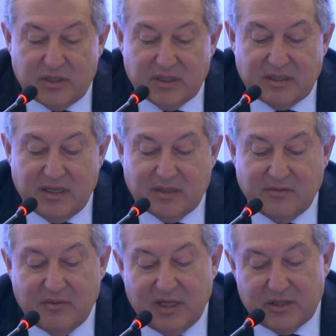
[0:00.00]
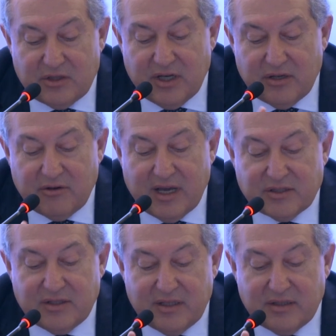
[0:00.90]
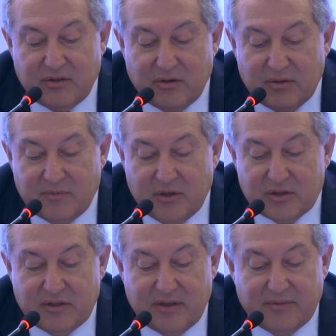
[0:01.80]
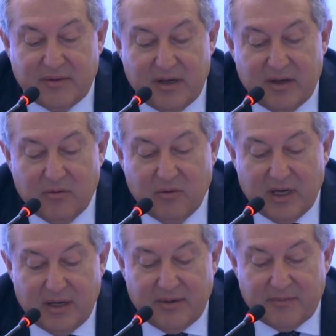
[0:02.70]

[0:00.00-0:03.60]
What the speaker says: was successful, but a chain reaction in a positive way.